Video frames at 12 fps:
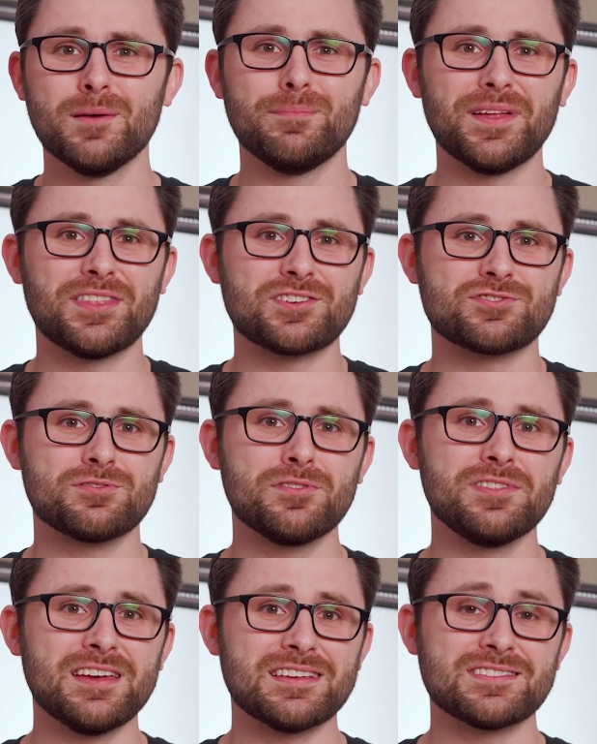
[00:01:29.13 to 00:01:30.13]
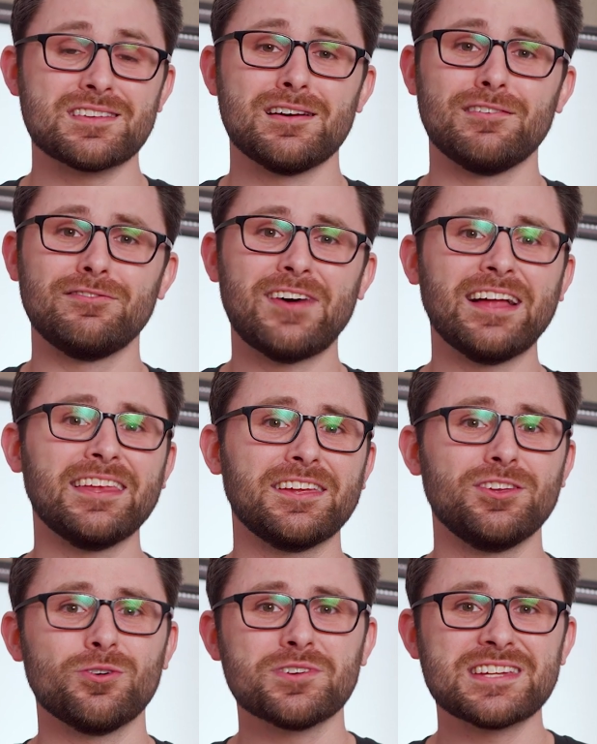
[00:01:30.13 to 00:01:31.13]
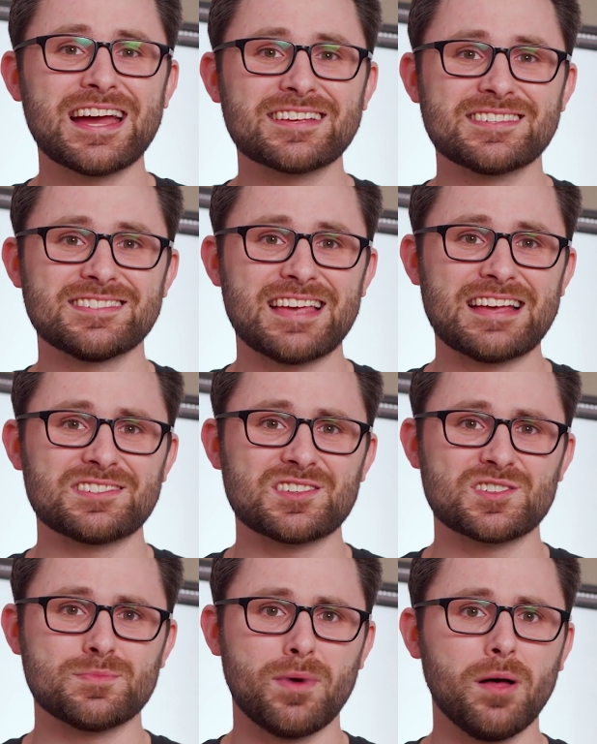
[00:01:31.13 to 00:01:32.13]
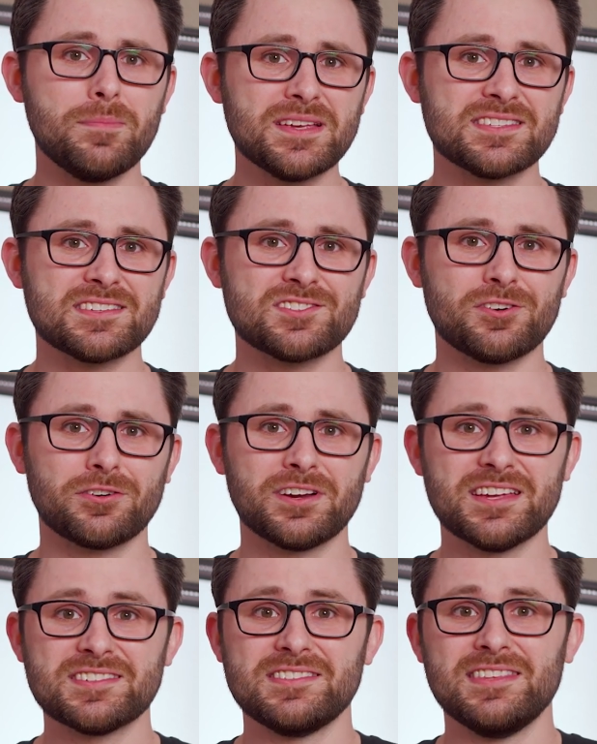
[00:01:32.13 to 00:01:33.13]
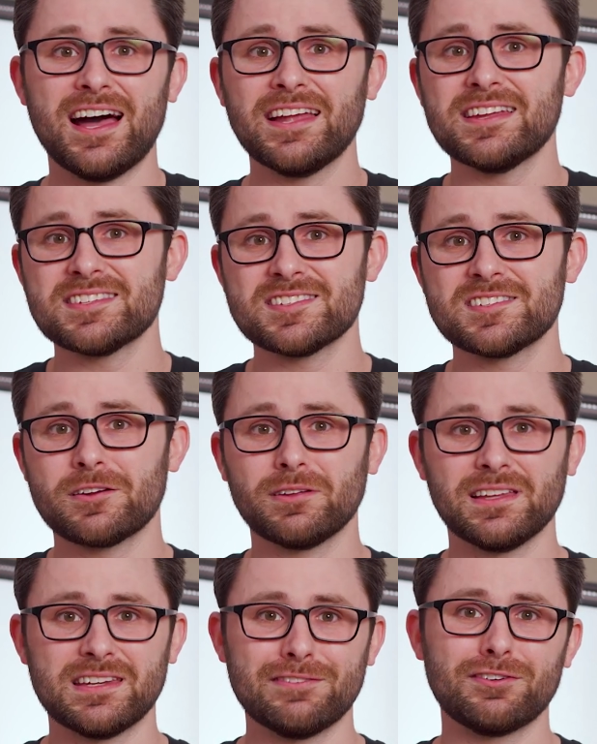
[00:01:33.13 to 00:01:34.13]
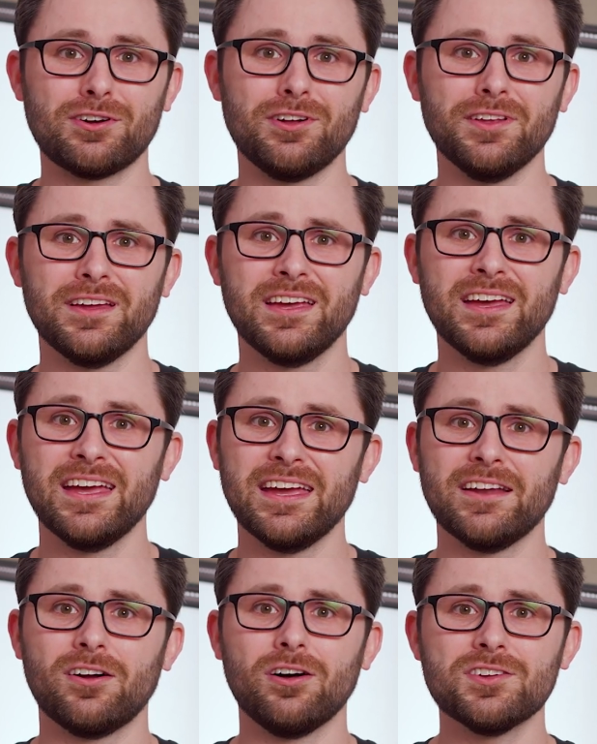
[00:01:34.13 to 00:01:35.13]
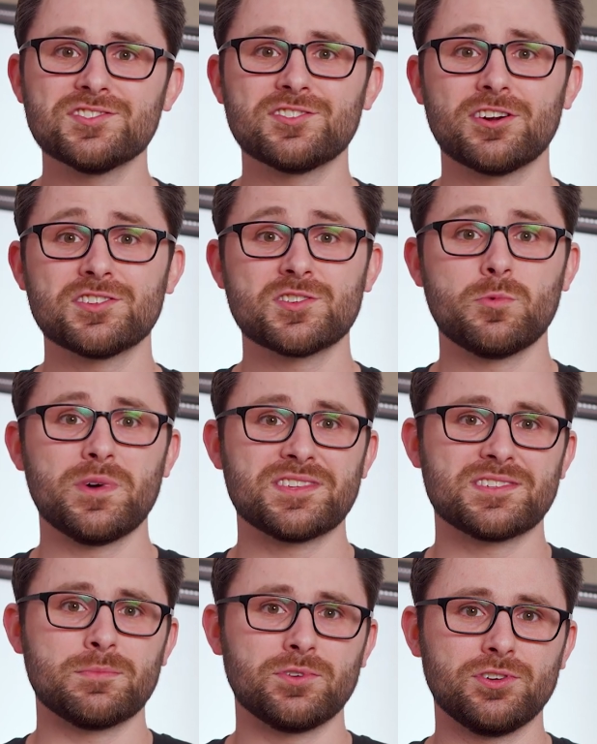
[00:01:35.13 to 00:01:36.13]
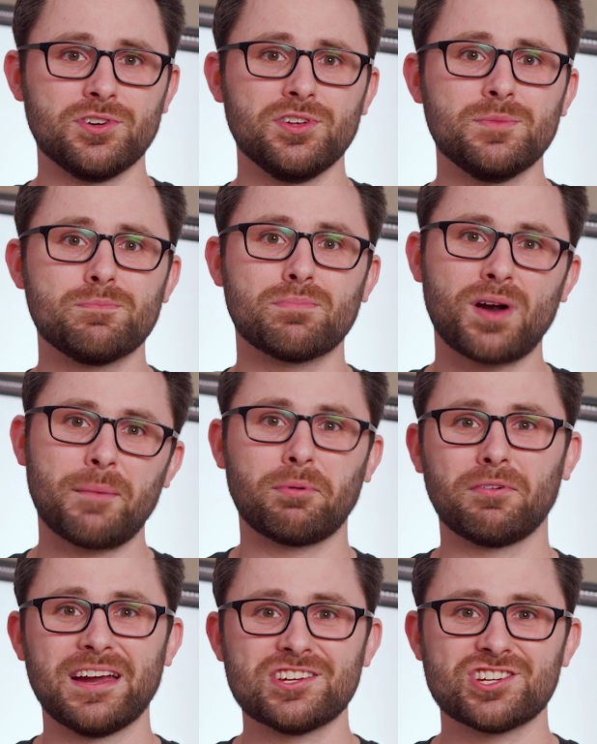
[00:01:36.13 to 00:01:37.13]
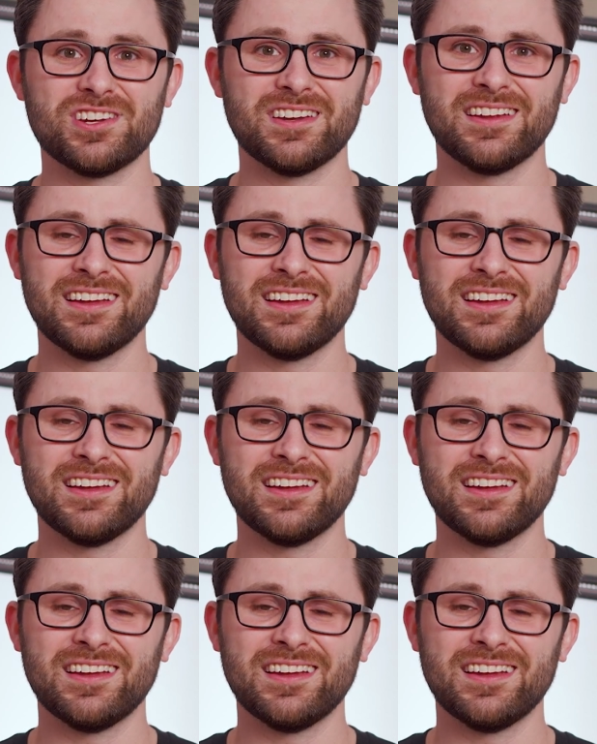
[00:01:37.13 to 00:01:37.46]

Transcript: But the truth is, filing your taxes as a small business owner is not necessarily difficult. It all starts with some good preparation.